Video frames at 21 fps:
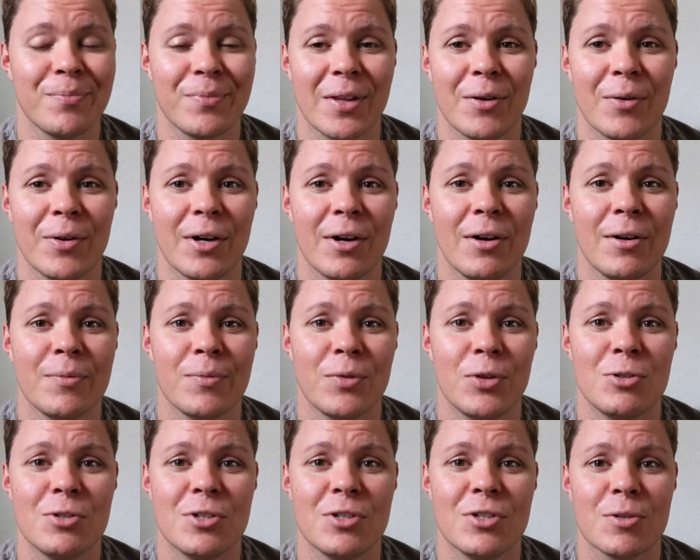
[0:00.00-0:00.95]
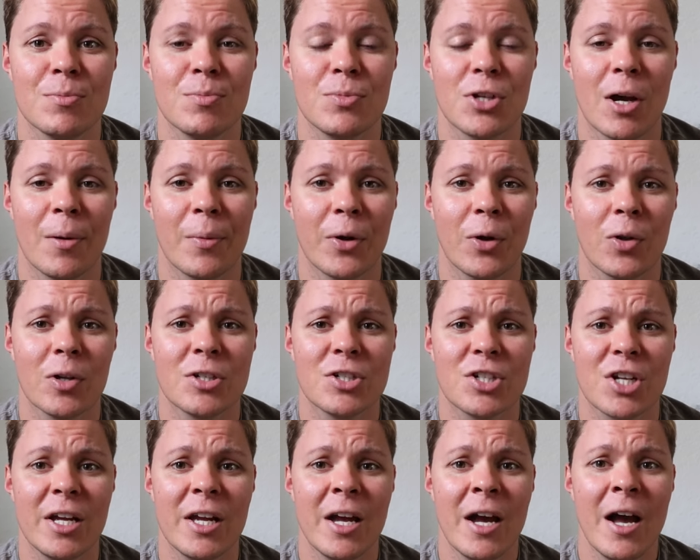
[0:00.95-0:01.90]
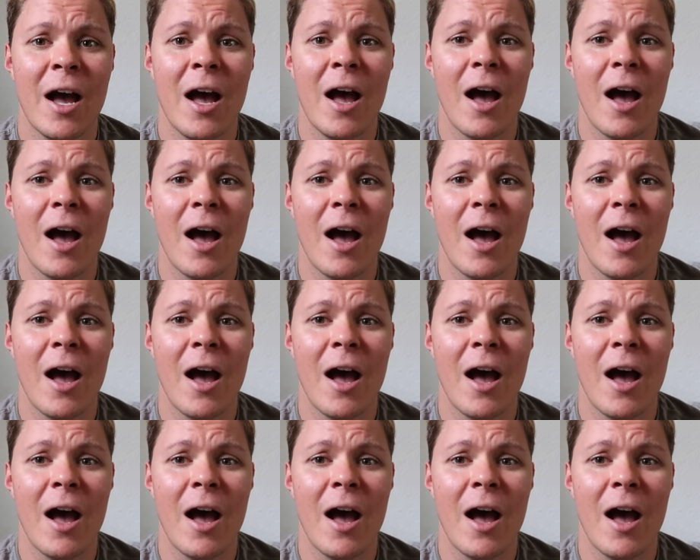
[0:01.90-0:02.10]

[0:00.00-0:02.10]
There we are, using some terminology.